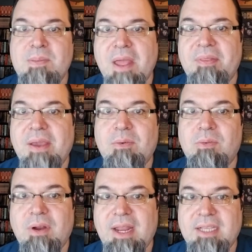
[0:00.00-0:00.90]
and they will
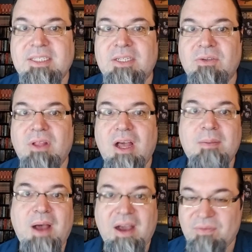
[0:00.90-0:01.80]
run a central
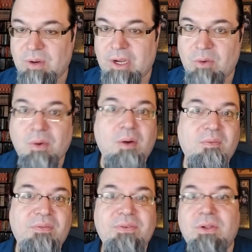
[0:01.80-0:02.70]
hub offering
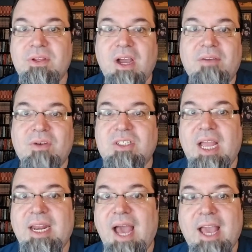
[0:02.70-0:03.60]
quote full coverage
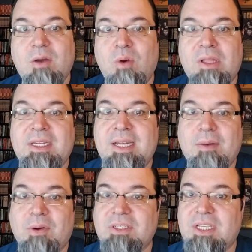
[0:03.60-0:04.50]
and high quality
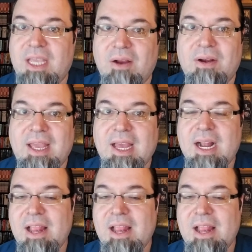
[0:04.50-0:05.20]
network security,